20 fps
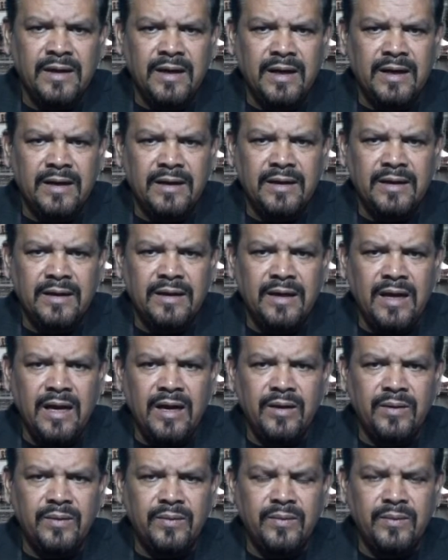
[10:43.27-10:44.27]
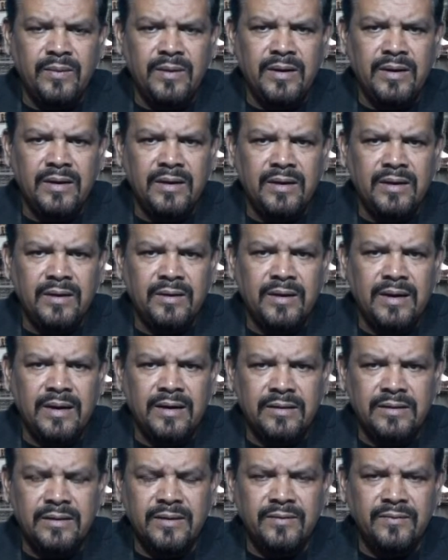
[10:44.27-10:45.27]
And now
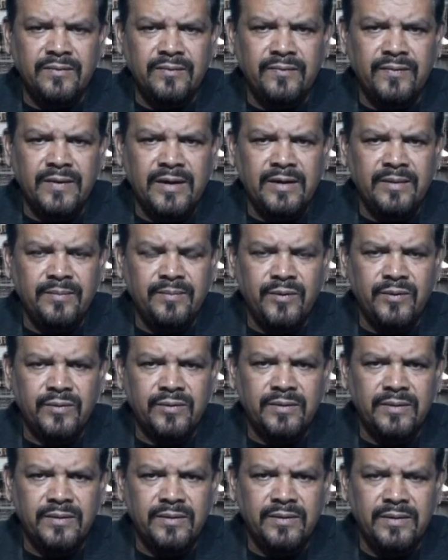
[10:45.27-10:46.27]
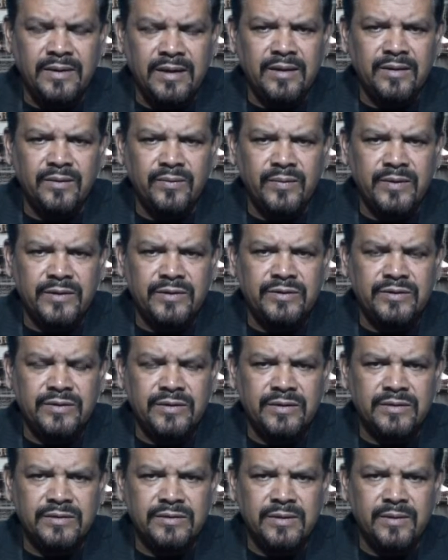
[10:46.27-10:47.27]
another very important thing which
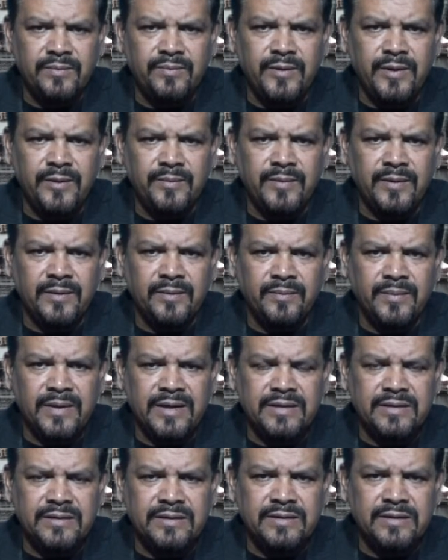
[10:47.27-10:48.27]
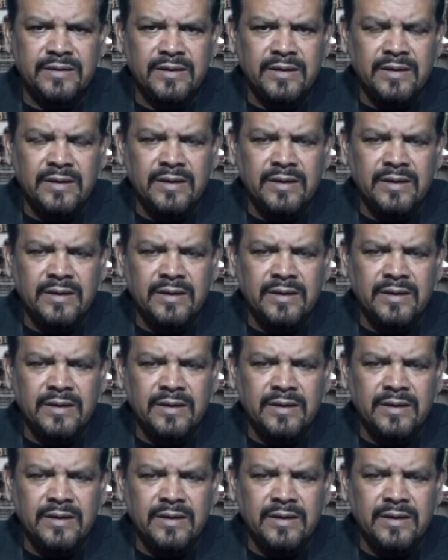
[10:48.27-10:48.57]
some people place